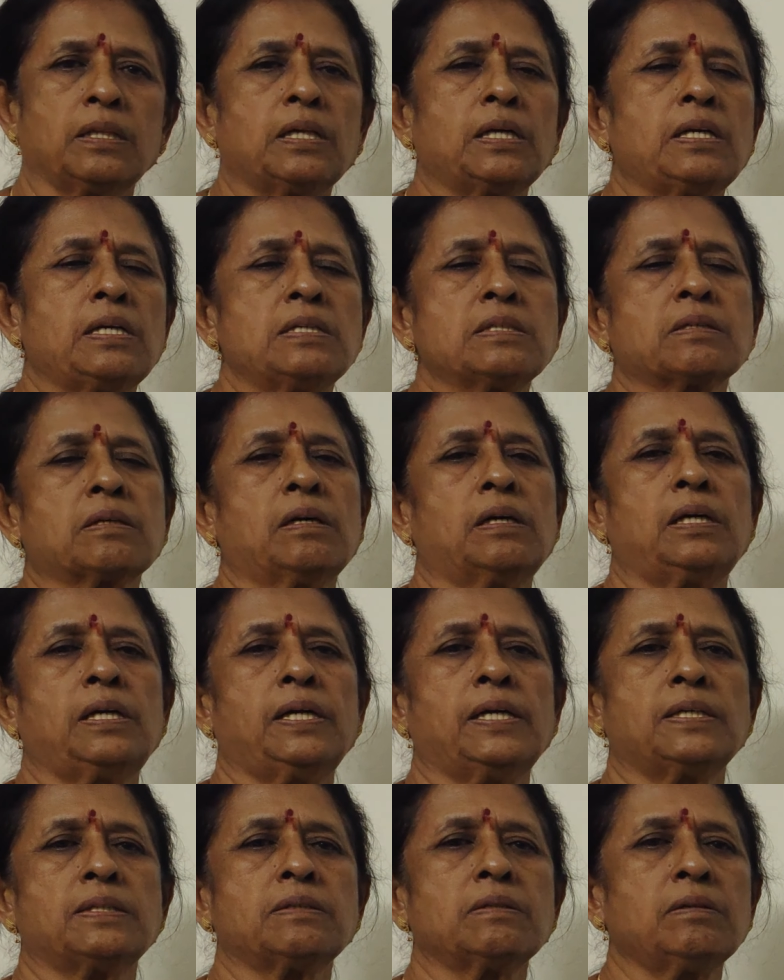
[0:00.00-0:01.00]
That is
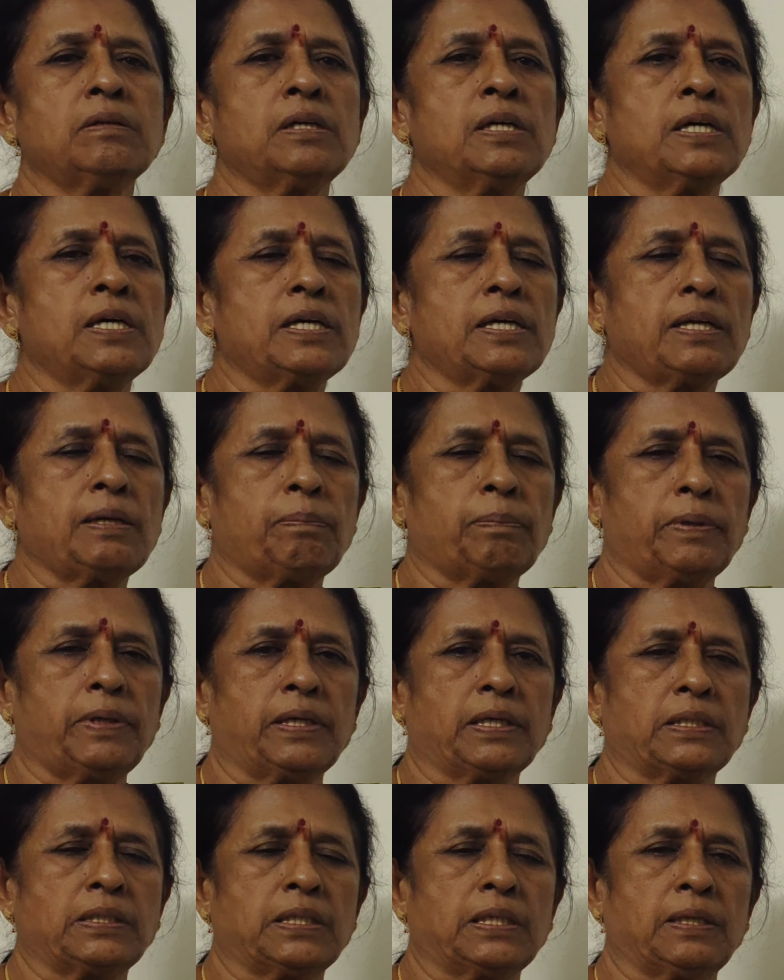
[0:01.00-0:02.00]
called as
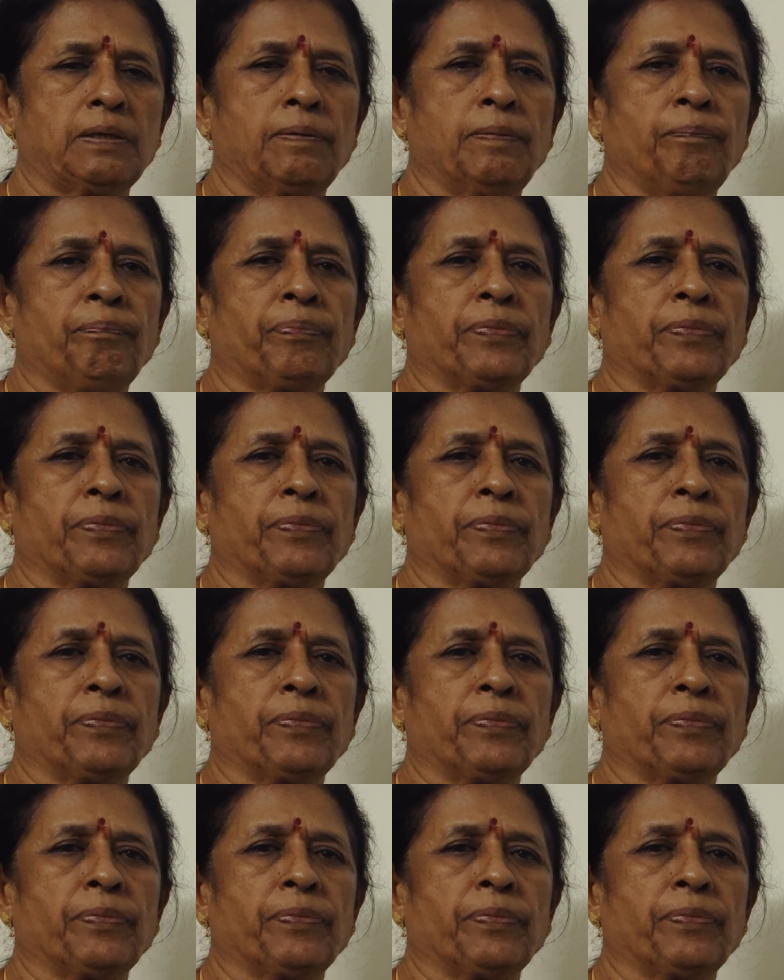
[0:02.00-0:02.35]
reproduction.